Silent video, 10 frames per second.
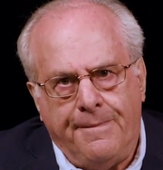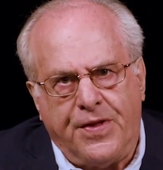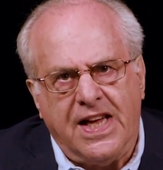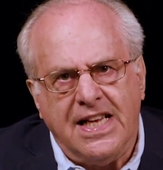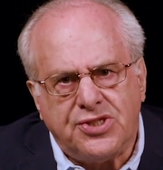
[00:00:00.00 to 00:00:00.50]

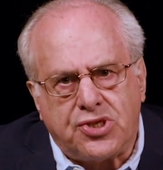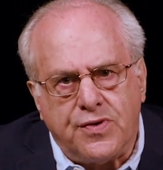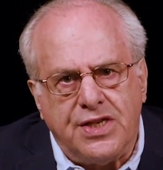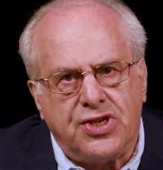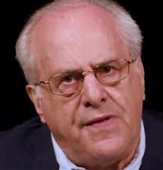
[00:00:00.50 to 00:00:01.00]
The
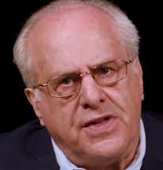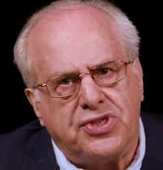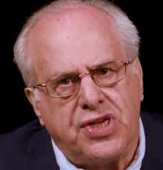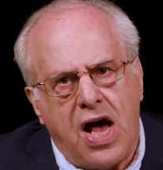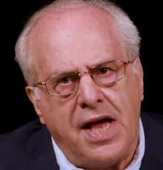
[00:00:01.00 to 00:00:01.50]
history is on the
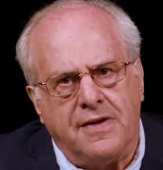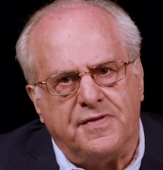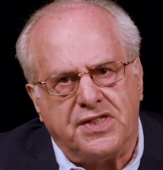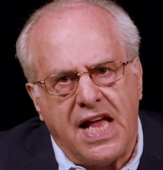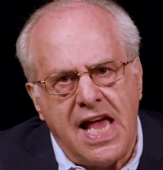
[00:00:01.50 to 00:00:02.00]
side of
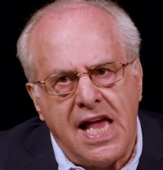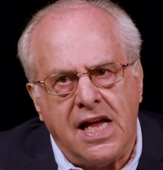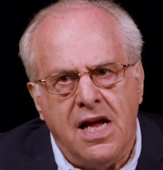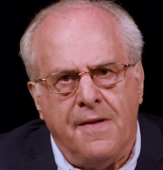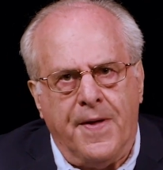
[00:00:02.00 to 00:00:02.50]

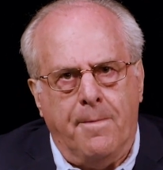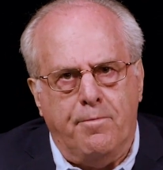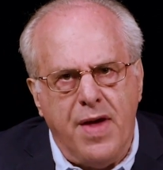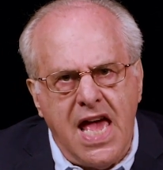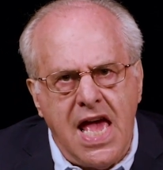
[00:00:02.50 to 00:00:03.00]
saying the
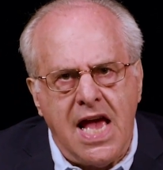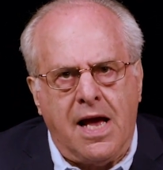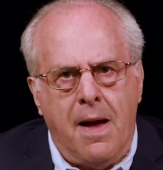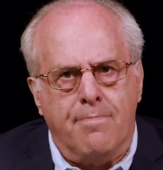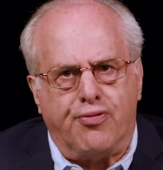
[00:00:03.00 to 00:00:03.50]

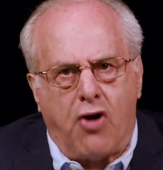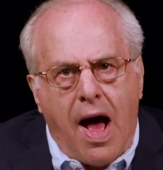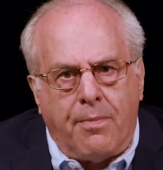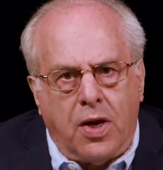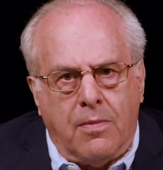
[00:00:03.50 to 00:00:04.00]
big
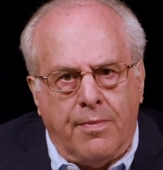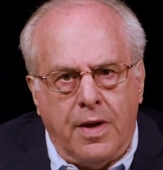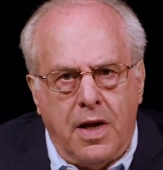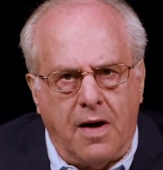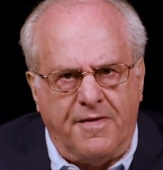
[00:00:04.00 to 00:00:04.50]
problem
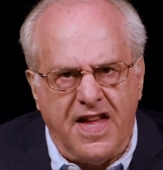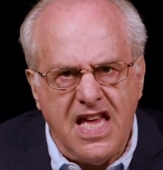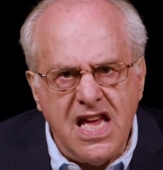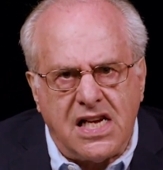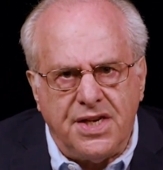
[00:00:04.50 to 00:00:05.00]
of the
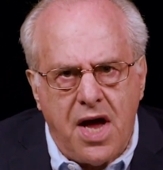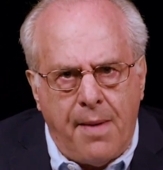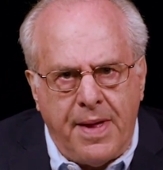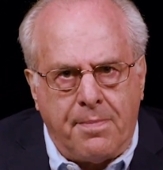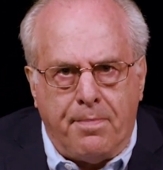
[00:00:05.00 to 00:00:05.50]

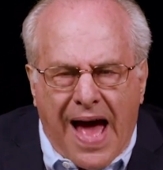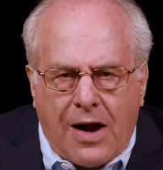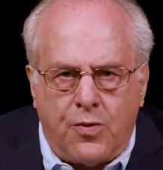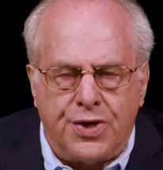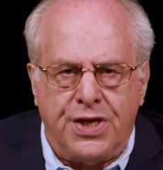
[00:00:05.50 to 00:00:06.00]
economic
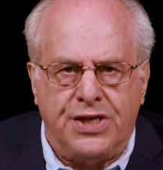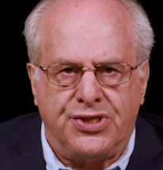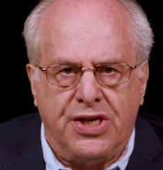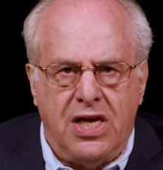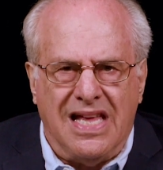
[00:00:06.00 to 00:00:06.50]

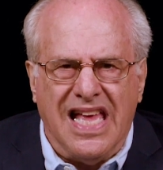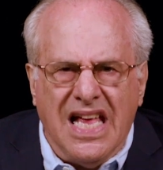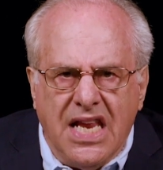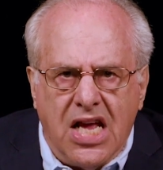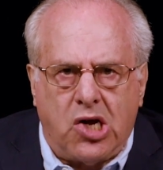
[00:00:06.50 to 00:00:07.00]
backwardness,
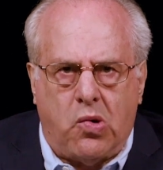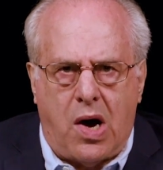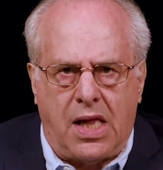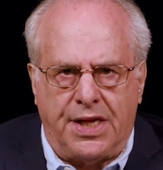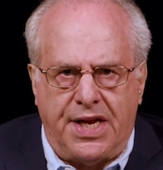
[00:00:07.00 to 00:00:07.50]

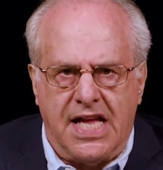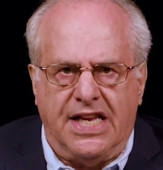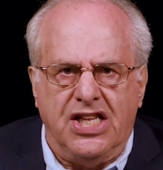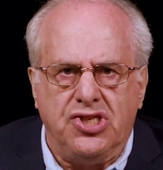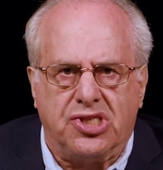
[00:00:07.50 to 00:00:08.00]
inequality,
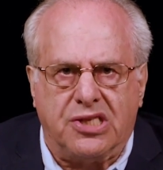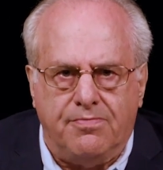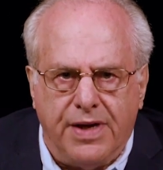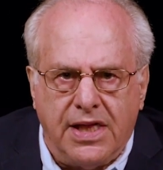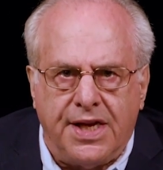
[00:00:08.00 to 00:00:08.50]
and
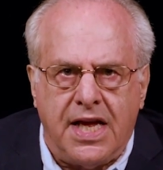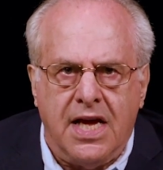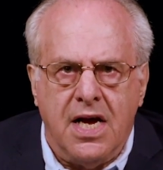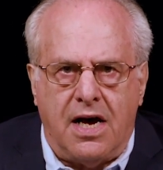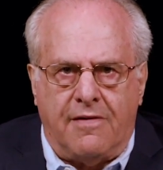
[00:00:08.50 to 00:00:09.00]
instability
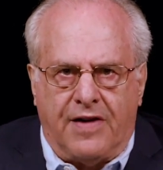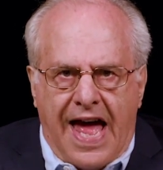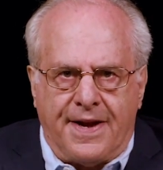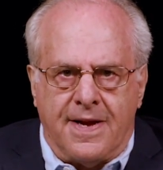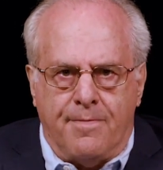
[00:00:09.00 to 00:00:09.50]
of
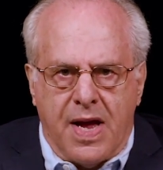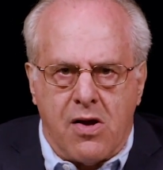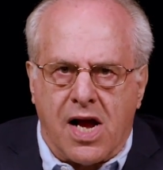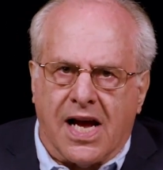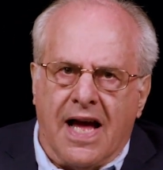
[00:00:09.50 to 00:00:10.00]
Latin
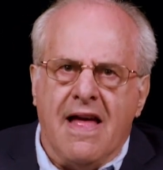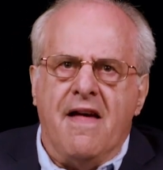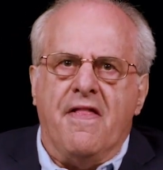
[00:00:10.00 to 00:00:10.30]
America.